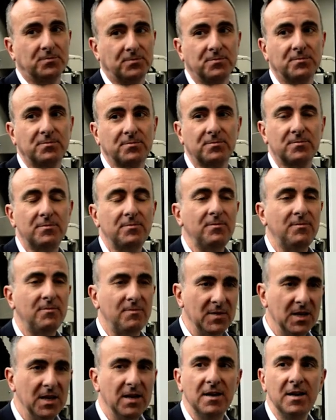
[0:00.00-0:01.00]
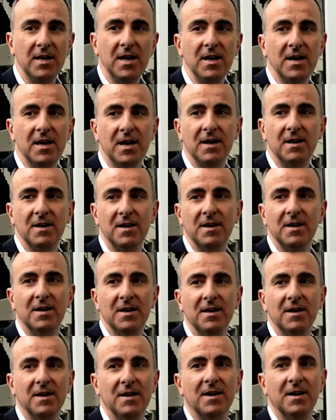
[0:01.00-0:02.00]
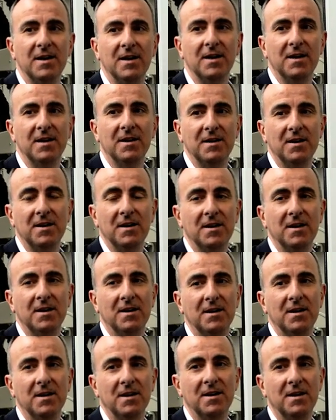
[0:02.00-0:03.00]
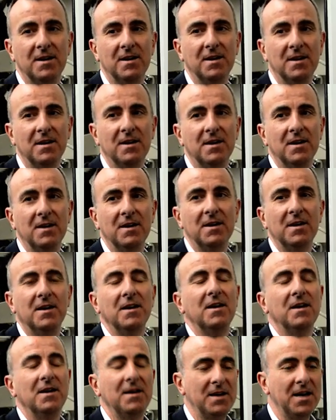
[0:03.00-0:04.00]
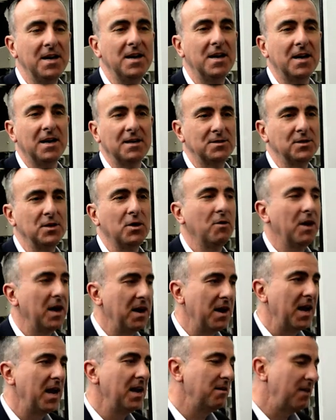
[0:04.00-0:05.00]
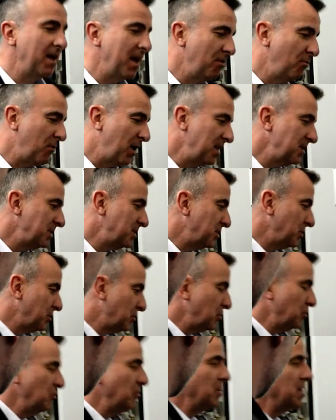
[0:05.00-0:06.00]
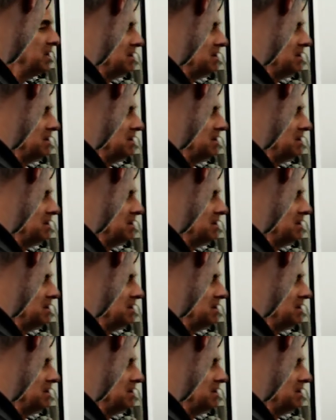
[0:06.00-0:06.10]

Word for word: are being sent directly to the grinding machine in our case the grinding machine compares the